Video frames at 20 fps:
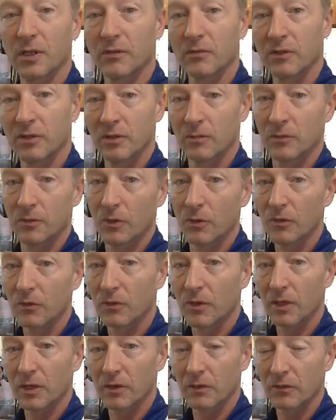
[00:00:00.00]
giving them those
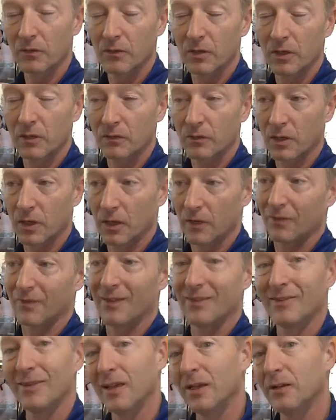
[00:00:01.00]
things that uh,
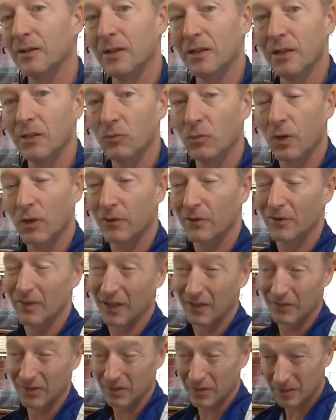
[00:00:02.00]
that they need, whether
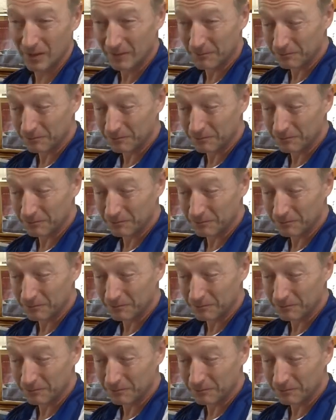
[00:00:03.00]
that's